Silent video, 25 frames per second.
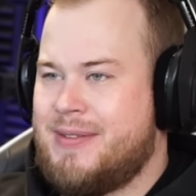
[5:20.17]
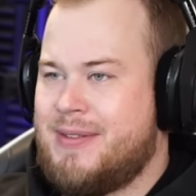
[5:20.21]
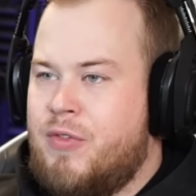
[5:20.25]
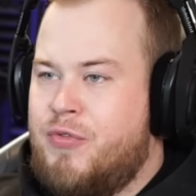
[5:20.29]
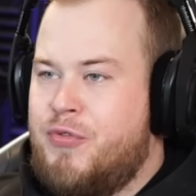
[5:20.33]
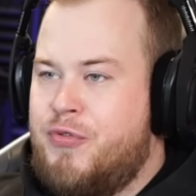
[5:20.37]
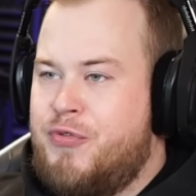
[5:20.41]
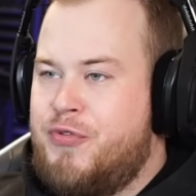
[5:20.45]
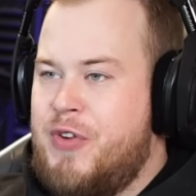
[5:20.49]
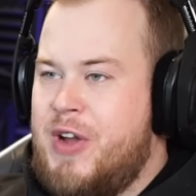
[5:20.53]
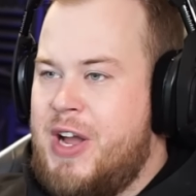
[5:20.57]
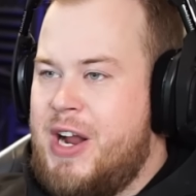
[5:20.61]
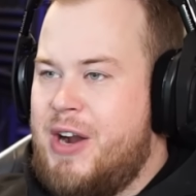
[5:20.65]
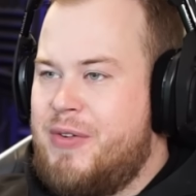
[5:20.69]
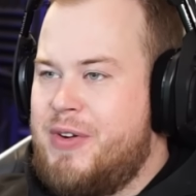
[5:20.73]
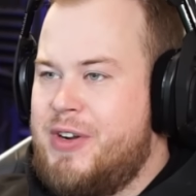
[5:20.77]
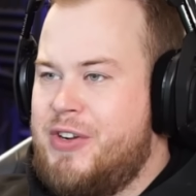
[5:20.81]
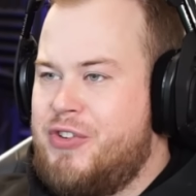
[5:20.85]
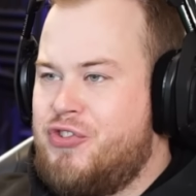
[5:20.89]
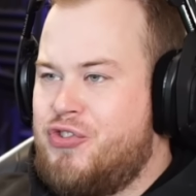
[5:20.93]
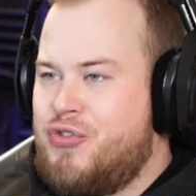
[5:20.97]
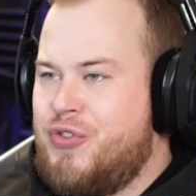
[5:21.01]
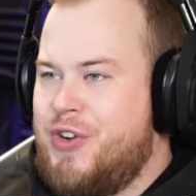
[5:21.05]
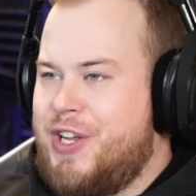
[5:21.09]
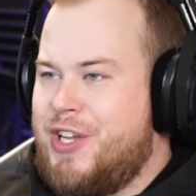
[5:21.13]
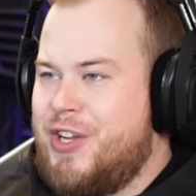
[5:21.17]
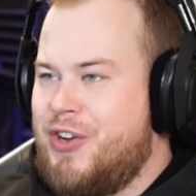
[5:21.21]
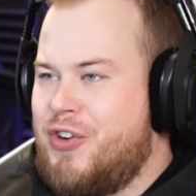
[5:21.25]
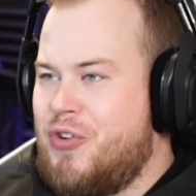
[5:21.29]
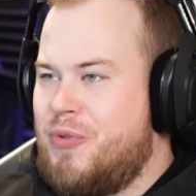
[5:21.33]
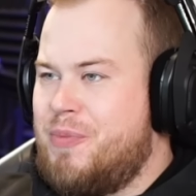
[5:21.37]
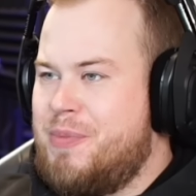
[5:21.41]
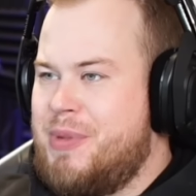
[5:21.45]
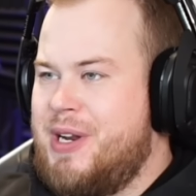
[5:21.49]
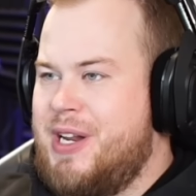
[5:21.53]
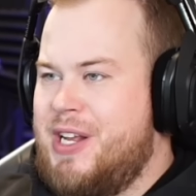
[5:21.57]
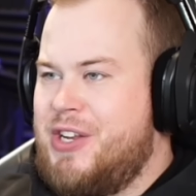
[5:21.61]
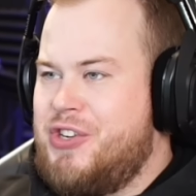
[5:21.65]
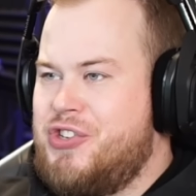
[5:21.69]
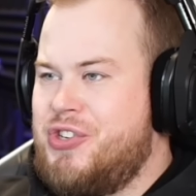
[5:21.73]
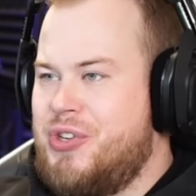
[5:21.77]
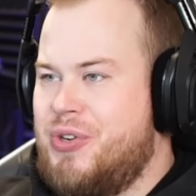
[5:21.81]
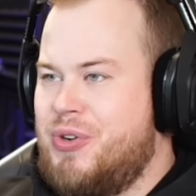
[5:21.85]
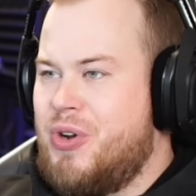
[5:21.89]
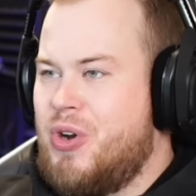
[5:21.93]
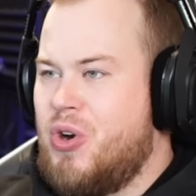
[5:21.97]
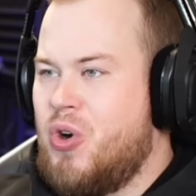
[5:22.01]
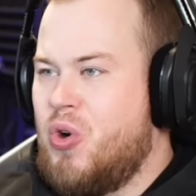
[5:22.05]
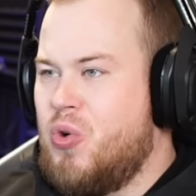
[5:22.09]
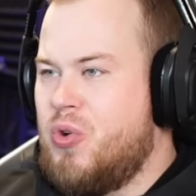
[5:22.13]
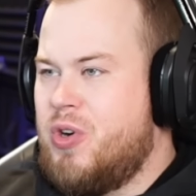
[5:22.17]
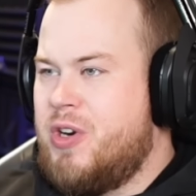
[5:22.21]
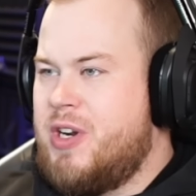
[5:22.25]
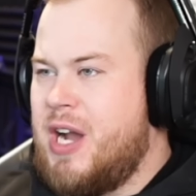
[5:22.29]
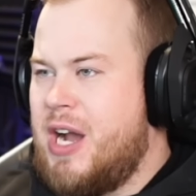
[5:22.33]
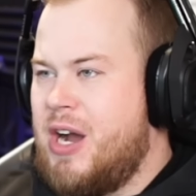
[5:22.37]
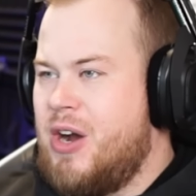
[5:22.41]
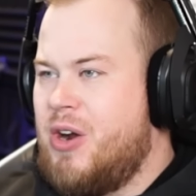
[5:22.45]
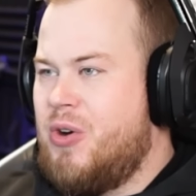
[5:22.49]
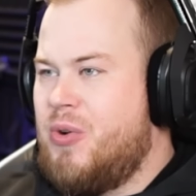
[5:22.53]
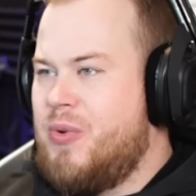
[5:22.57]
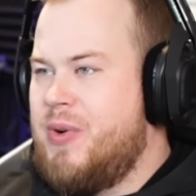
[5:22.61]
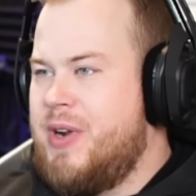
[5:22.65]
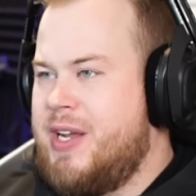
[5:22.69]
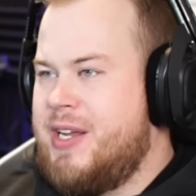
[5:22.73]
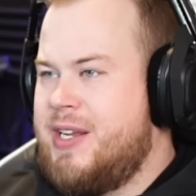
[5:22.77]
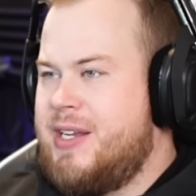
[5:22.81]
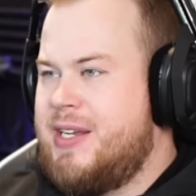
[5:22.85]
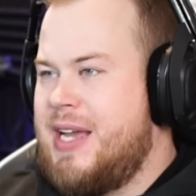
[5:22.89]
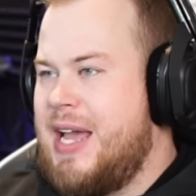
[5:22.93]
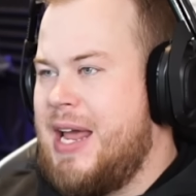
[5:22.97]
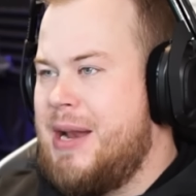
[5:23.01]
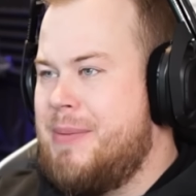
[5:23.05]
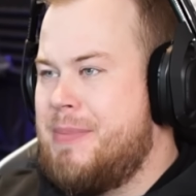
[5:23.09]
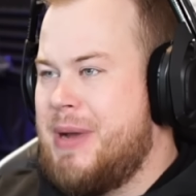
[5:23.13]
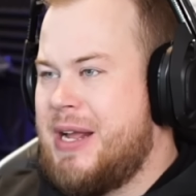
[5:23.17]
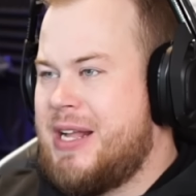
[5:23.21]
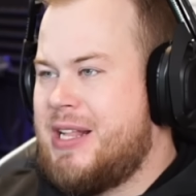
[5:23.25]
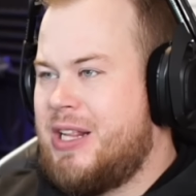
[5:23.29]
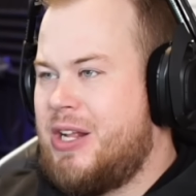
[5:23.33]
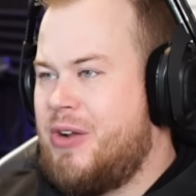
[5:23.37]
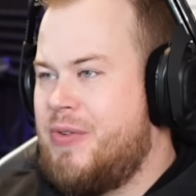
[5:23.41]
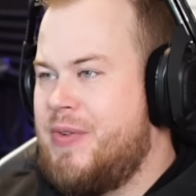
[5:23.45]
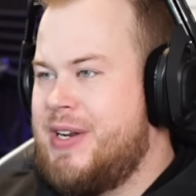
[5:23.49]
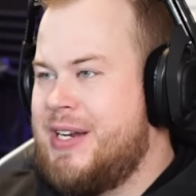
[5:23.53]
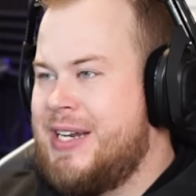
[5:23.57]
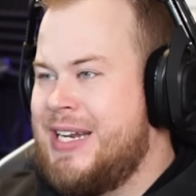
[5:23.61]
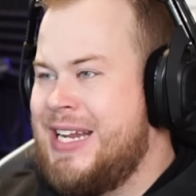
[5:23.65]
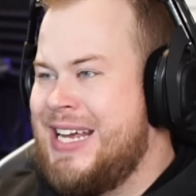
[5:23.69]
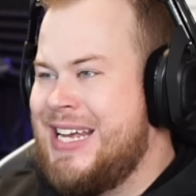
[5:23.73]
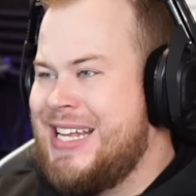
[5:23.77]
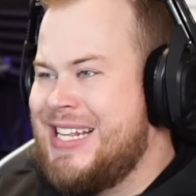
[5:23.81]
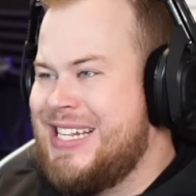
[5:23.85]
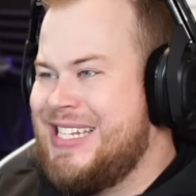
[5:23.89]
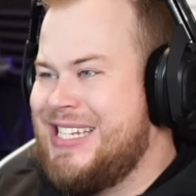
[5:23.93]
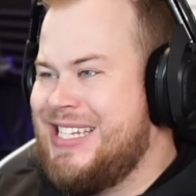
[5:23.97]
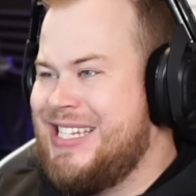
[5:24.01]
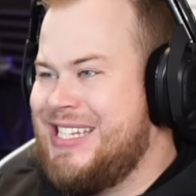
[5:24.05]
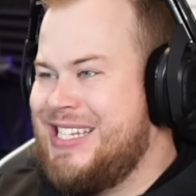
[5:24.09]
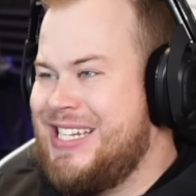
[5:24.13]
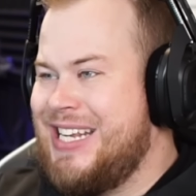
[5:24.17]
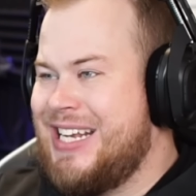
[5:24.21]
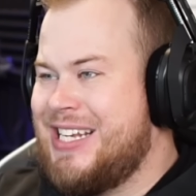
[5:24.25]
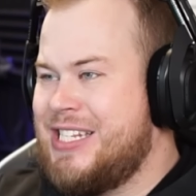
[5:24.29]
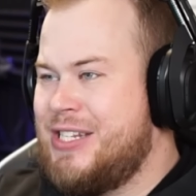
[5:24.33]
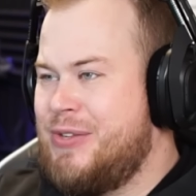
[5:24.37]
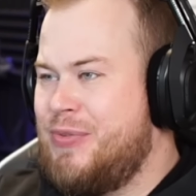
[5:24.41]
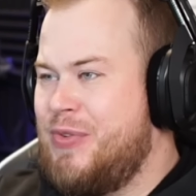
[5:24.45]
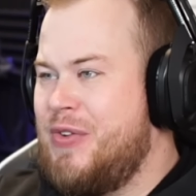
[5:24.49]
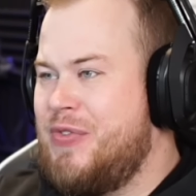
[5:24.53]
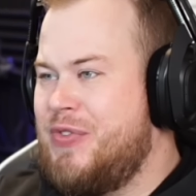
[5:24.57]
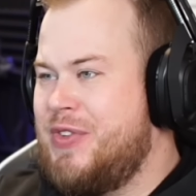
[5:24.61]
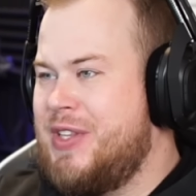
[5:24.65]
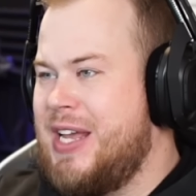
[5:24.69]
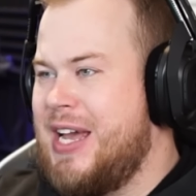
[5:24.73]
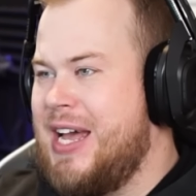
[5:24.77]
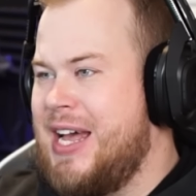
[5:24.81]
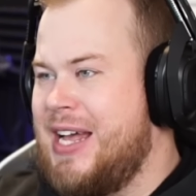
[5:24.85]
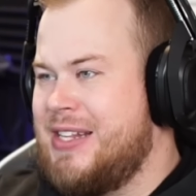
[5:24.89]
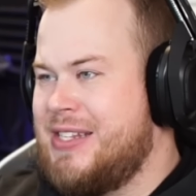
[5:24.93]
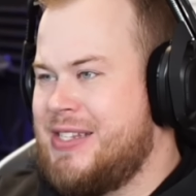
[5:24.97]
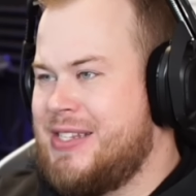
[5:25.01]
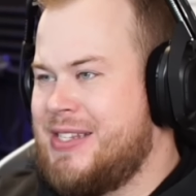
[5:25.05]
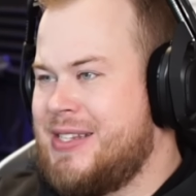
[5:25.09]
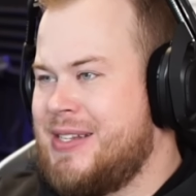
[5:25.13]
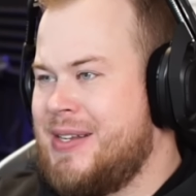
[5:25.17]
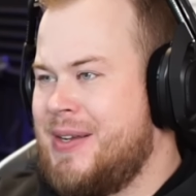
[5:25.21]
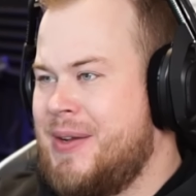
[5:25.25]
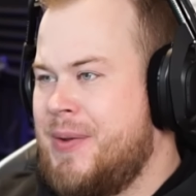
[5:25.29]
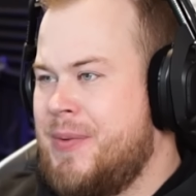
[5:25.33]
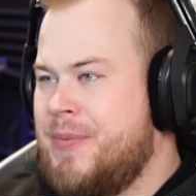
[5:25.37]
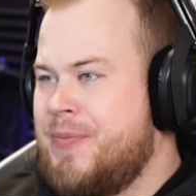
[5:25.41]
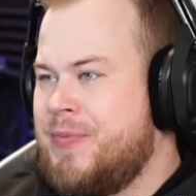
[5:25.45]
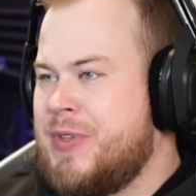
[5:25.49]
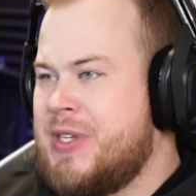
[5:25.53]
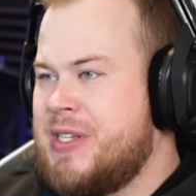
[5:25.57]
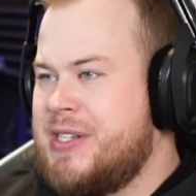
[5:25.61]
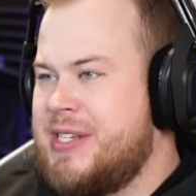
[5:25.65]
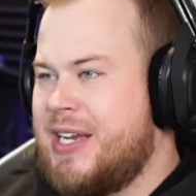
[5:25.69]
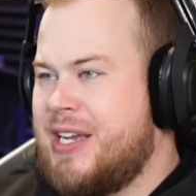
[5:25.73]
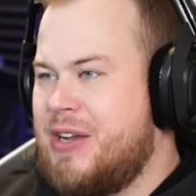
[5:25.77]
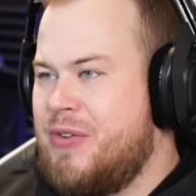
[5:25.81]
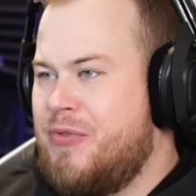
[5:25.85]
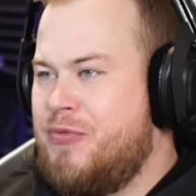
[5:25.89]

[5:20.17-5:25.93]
Very tricky combination. Hungaroring and McLaren 650S. It's like a